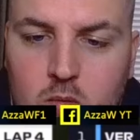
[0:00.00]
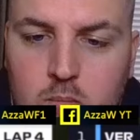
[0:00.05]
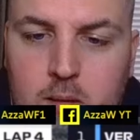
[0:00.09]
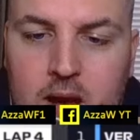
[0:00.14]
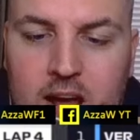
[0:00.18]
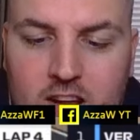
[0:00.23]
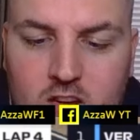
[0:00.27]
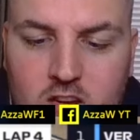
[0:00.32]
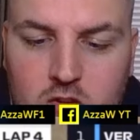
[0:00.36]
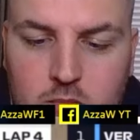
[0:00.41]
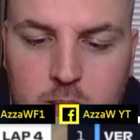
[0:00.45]

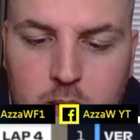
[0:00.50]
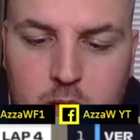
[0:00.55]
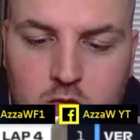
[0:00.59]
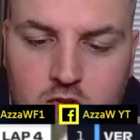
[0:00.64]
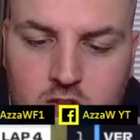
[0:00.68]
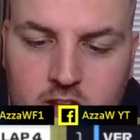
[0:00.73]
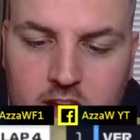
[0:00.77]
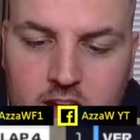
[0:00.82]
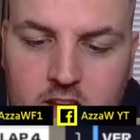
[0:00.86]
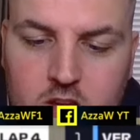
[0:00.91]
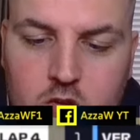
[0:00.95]
ballast
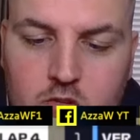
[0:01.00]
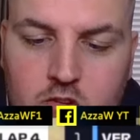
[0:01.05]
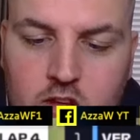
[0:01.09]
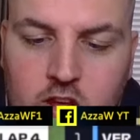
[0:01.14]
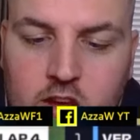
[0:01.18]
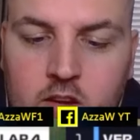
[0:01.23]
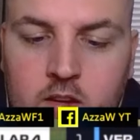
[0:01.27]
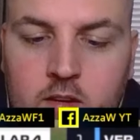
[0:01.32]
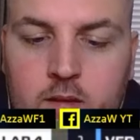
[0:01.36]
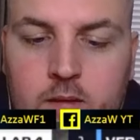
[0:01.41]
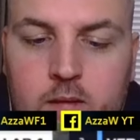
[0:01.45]
boost they're
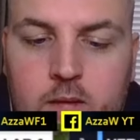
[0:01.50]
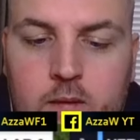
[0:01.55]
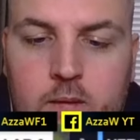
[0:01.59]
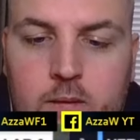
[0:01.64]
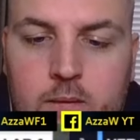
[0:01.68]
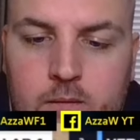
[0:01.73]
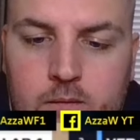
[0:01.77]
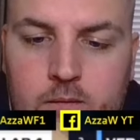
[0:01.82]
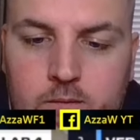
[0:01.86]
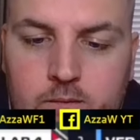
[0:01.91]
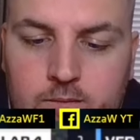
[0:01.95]
using.
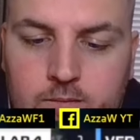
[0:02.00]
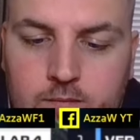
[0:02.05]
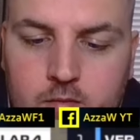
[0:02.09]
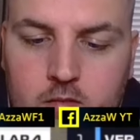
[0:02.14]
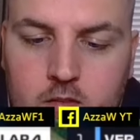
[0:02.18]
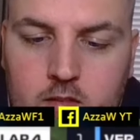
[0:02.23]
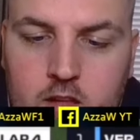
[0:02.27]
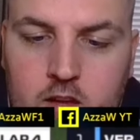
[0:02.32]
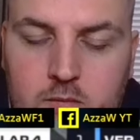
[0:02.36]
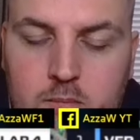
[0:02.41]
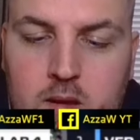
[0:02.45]

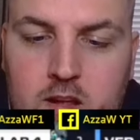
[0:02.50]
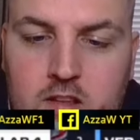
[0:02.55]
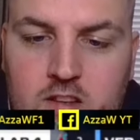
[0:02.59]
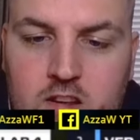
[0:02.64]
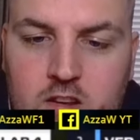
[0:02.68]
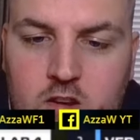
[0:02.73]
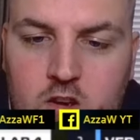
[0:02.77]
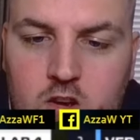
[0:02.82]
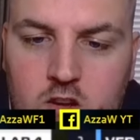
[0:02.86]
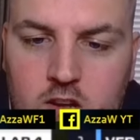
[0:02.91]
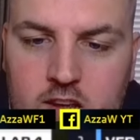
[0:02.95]
They've
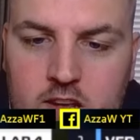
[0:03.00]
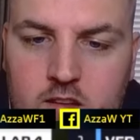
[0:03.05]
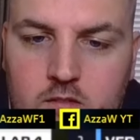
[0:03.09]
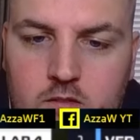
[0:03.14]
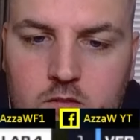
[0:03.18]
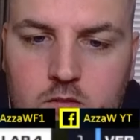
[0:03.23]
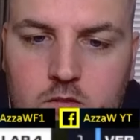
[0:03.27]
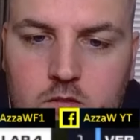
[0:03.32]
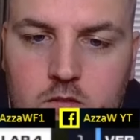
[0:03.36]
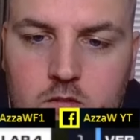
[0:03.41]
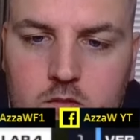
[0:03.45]
pitted early
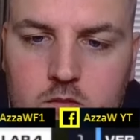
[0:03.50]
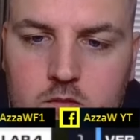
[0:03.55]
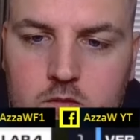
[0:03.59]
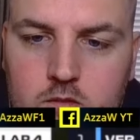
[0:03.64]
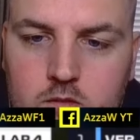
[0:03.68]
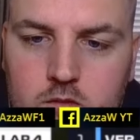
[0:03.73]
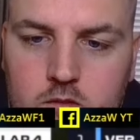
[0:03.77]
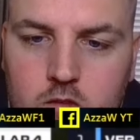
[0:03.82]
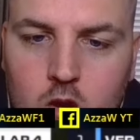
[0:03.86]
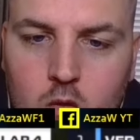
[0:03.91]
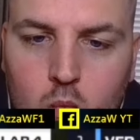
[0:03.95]

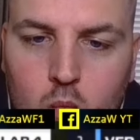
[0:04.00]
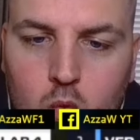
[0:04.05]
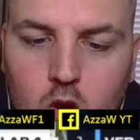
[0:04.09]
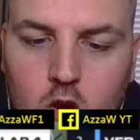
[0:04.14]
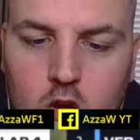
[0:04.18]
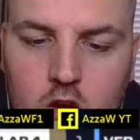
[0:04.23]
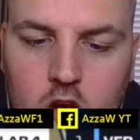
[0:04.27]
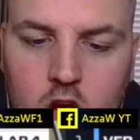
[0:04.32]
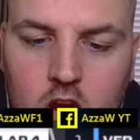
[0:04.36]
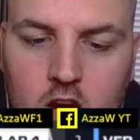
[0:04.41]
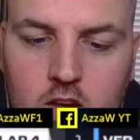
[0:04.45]
on
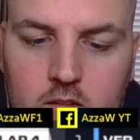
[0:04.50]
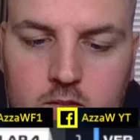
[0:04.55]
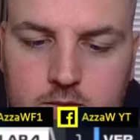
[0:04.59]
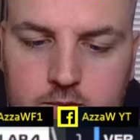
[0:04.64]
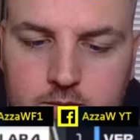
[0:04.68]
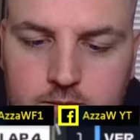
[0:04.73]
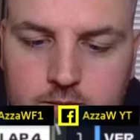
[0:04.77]
one car.